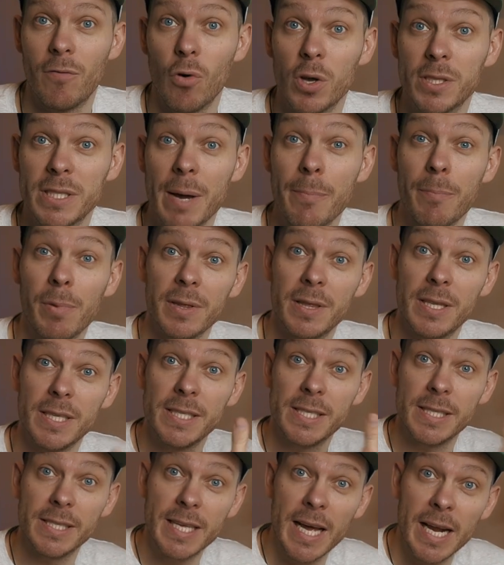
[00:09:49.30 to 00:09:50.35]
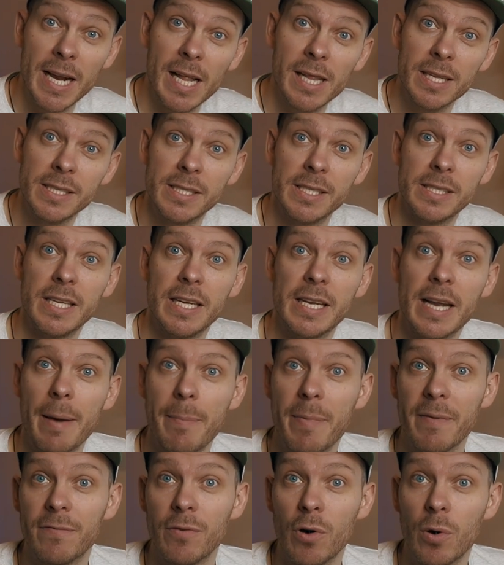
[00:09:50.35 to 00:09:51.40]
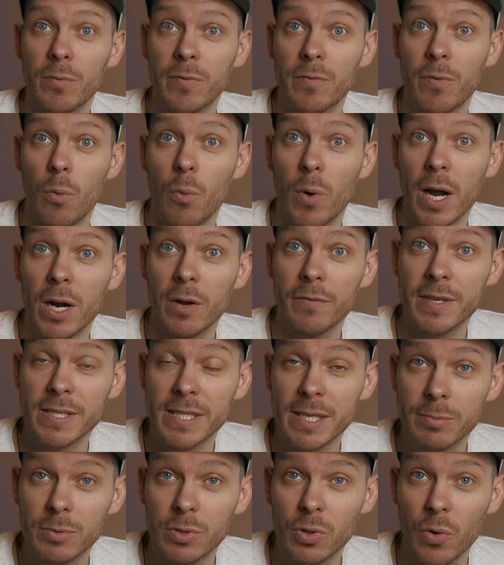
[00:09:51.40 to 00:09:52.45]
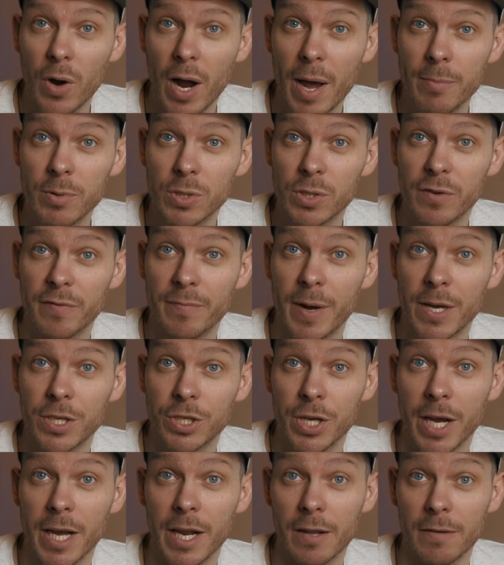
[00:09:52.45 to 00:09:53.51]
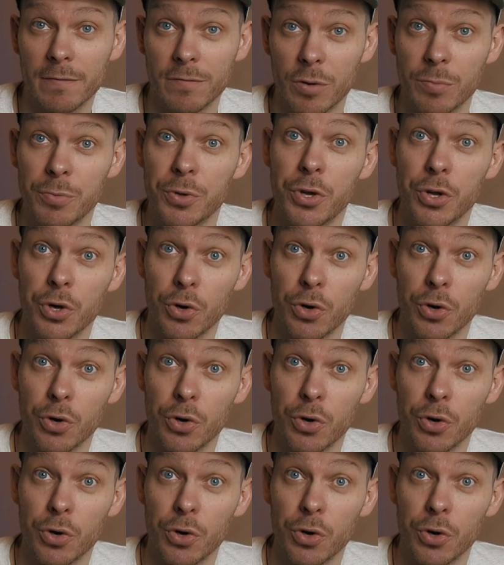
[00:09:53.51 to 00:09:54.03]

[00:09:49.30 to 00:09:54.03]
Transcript: For example, this is the analysis that I performed for one of the subscribers of my channel from New